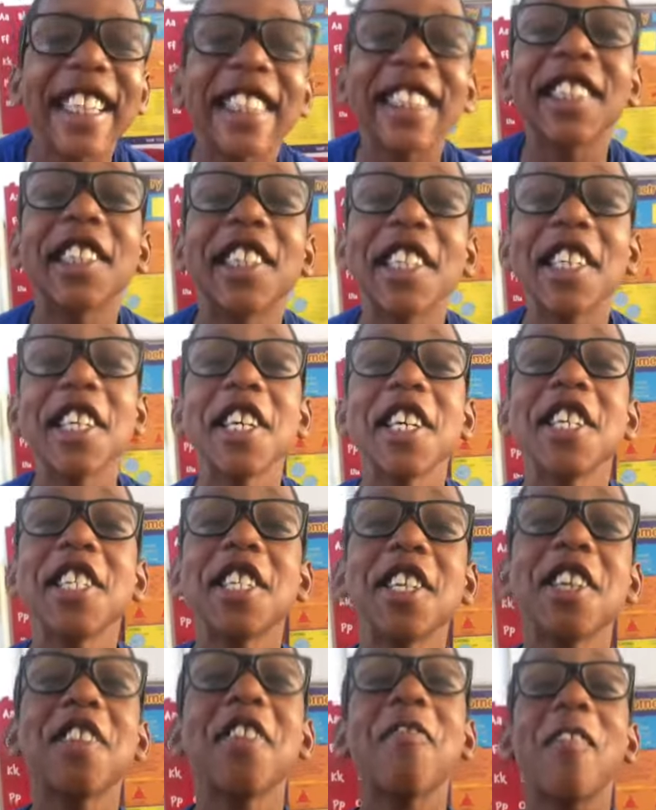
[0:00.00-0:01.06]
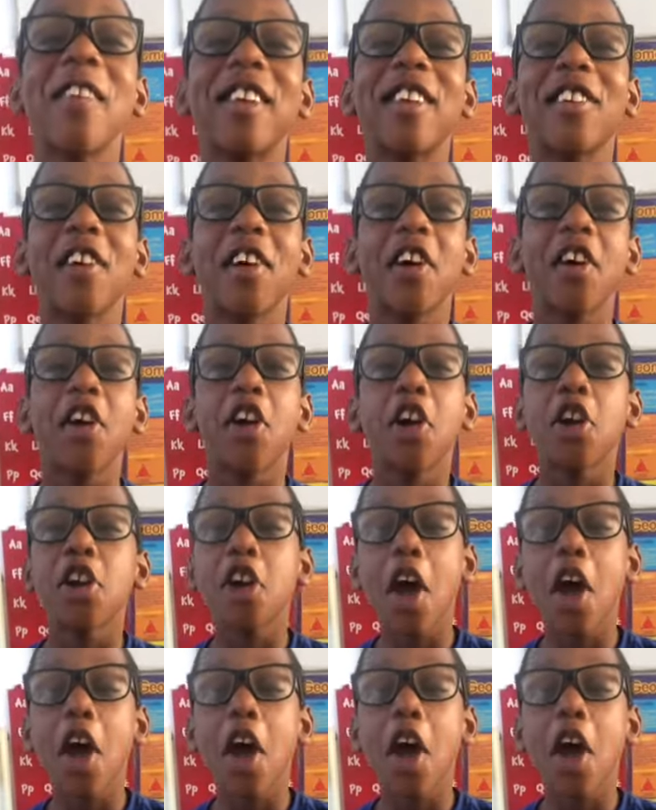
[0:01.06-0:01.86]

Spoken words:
Do you see how excited he is?